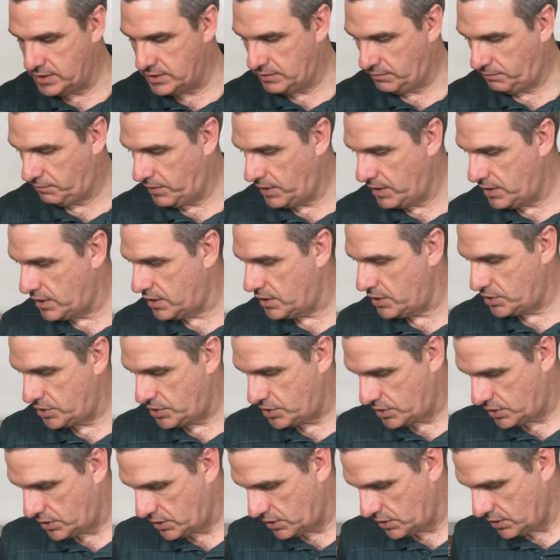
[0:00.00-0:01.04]
is
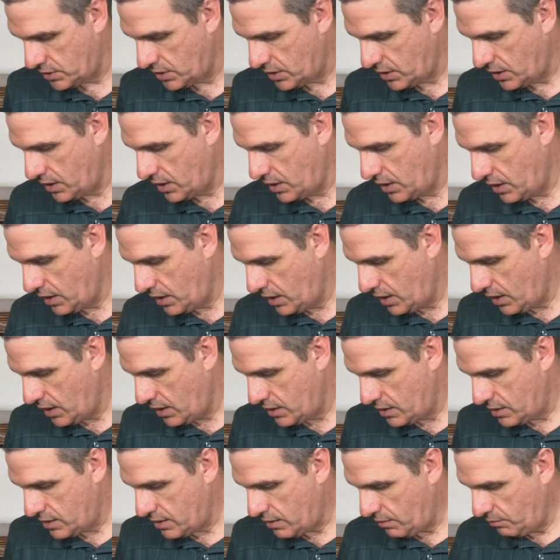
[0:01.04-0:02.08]
finished,
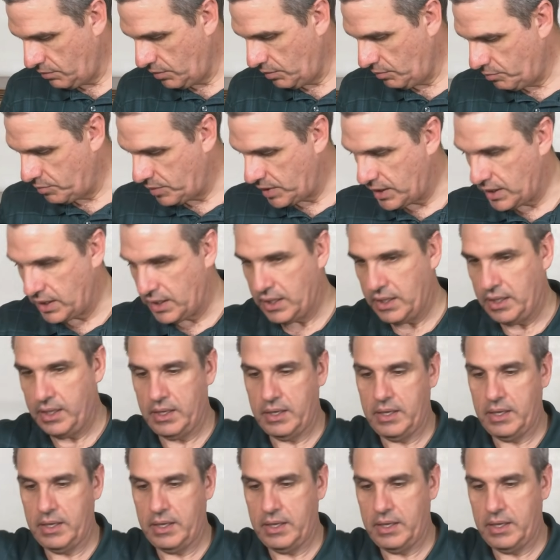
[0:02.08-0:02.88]
it'll be